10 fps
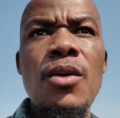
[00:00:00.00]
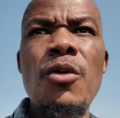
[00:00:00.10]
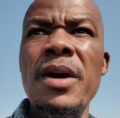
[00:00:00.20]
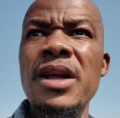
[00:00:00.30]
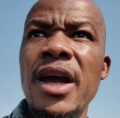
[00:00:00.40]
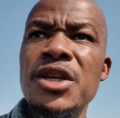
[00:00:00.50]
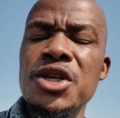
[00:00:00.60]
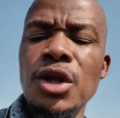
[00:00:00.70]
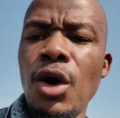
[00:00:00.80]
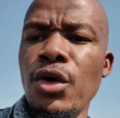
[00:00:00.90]
Women can
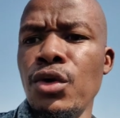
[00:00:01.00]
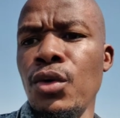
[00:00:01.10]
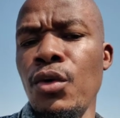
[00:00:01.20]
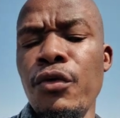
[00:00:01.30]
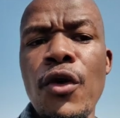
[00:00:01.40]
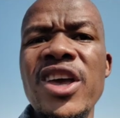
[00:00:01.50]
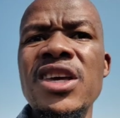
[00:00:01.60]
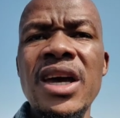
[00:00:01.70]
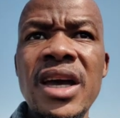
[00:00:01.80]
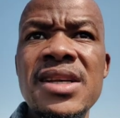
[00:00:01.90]
cheat on you for
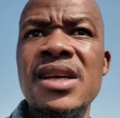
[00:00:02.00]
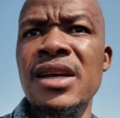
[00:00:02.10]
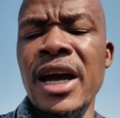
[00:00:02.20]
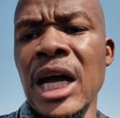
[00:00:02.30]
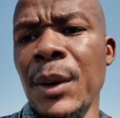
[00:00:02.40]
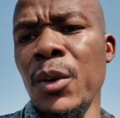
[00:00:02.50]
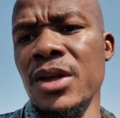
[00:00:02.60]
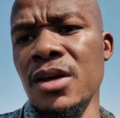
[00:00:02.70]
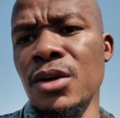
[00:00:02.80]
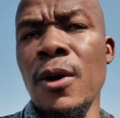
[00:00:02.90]
years and get away
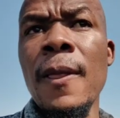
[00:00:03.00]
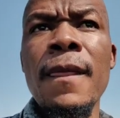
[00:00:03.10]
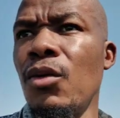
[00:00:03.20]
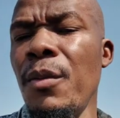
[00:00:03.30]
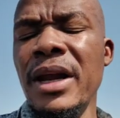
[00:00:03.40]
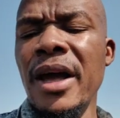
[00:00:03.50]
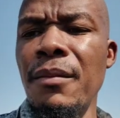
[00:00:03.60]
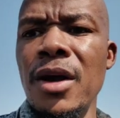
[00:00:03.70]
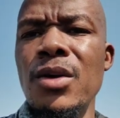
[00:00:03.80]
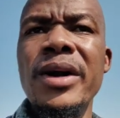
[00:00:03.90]
with it. Women
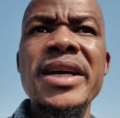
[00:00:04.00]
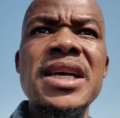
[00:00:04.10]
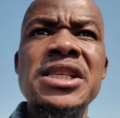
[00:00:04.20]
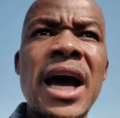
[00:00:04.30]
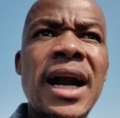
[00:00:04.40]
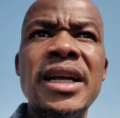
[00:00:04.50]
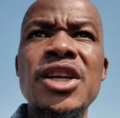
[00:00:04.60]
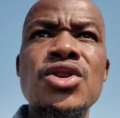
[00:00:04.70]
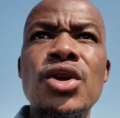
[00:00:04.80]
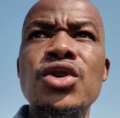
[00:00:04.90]
can make you raise a child
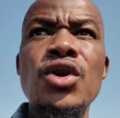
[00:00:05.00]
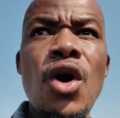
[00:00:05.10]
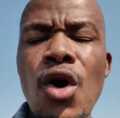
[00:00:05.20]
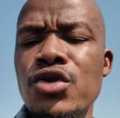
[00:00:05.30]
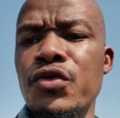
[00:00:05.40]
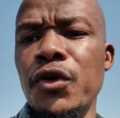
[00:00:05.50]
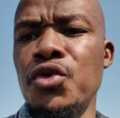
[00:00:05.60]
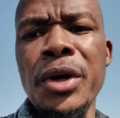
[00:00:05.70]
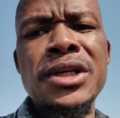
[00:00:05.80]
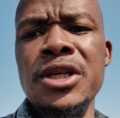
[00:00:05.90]
that is not yours for
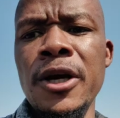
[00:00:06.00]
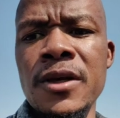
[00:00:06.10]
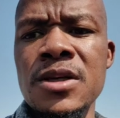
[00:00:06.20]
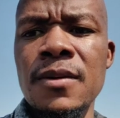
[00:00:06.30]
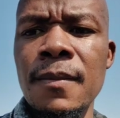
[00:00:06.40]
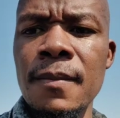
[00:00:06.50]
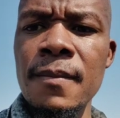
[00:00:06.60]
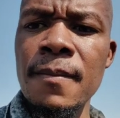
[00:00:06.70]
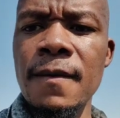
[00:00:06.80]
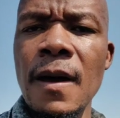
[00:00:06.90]
20 years.
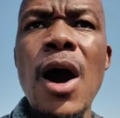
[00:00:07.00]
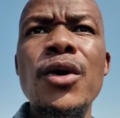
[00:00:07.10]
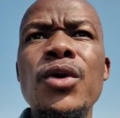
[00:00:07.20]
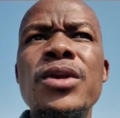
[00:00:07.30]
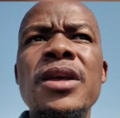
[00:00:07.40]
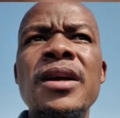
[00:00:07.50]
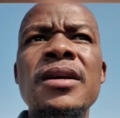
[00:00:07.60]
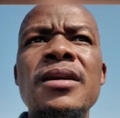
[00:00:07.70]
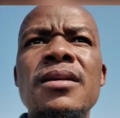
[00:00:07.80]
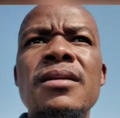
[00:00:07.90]
How do you
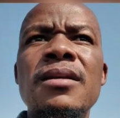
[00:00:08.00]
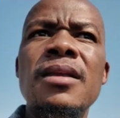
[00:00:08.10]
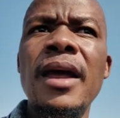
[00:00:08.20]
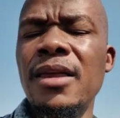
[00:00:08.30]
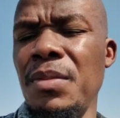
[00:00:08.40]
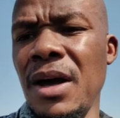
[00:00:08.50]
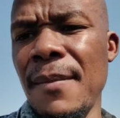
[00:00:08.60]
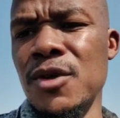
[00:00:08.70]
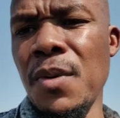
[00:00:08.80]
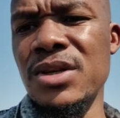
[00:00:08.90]
think that
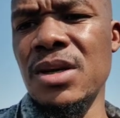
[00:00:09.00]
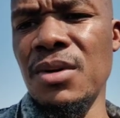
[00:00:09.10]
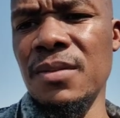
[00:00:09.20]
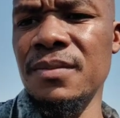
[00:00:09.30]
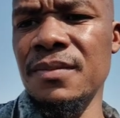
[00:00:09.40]
becomes possible?